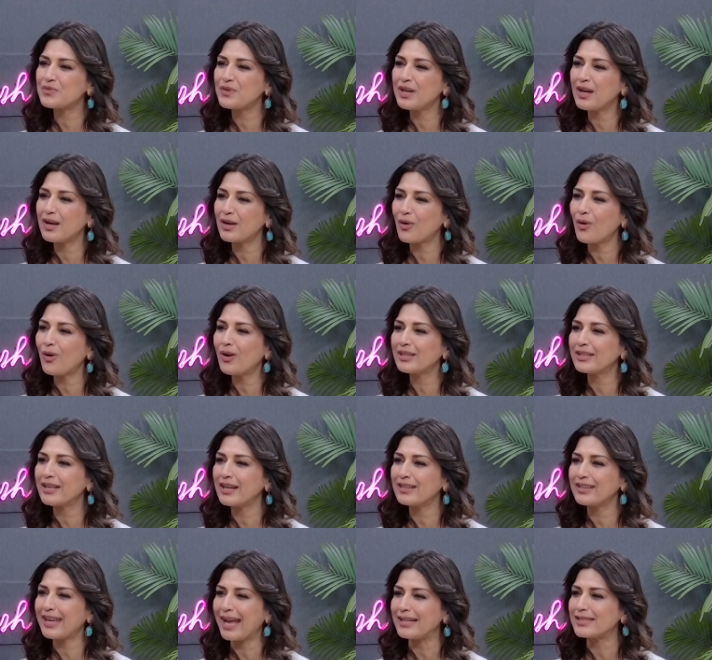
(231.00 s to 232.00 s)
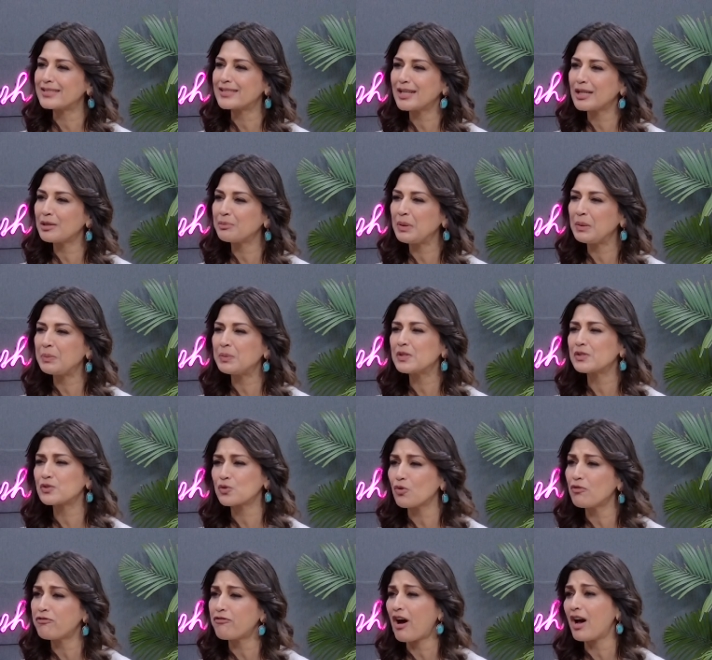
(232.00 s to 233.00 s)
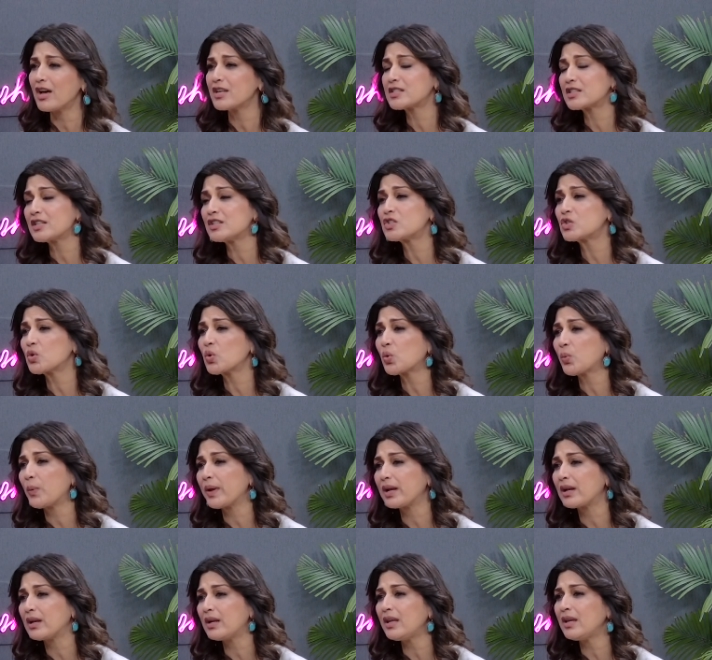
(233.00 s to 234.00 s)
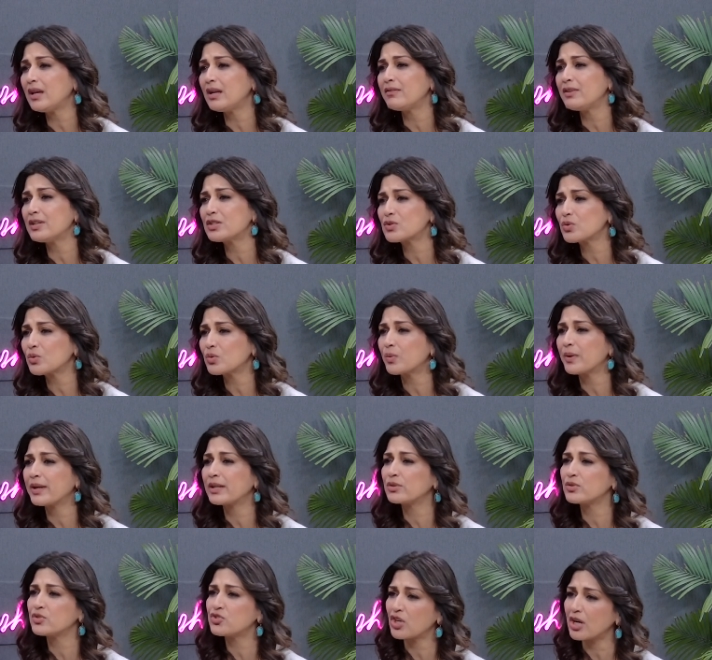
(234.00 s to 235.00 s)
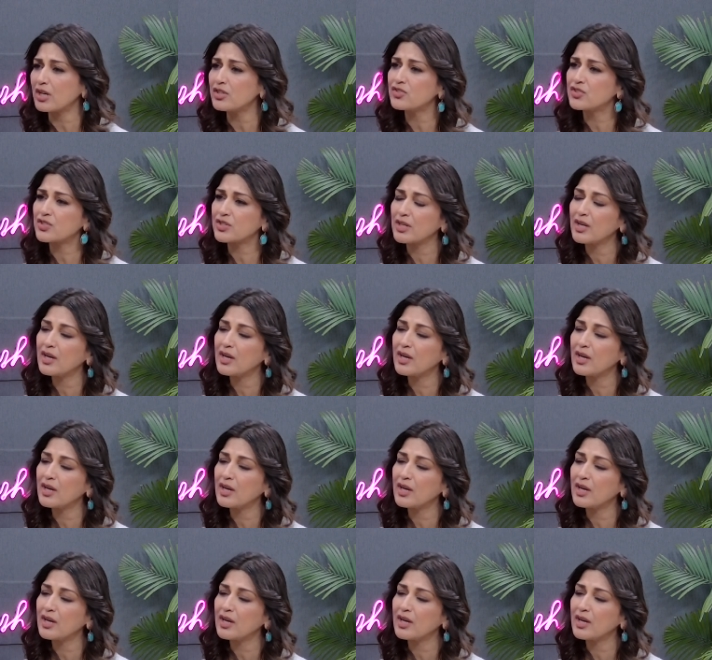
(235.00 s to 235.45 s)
we are all cancelling people so fast and so quickly, and we are so quick to judge.